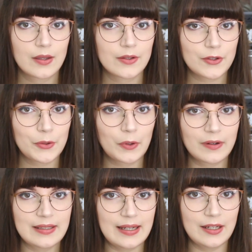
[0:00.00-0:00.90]
So
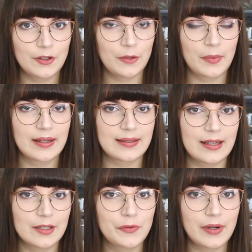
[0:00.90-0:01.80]
quarantining new mice
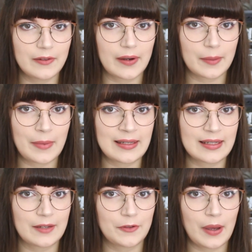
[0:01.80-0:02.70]
is really
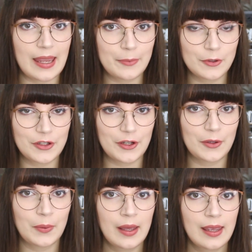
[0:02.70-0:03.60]
recommended if you're able
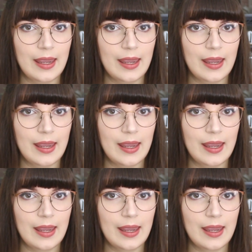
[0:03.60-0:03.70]
to,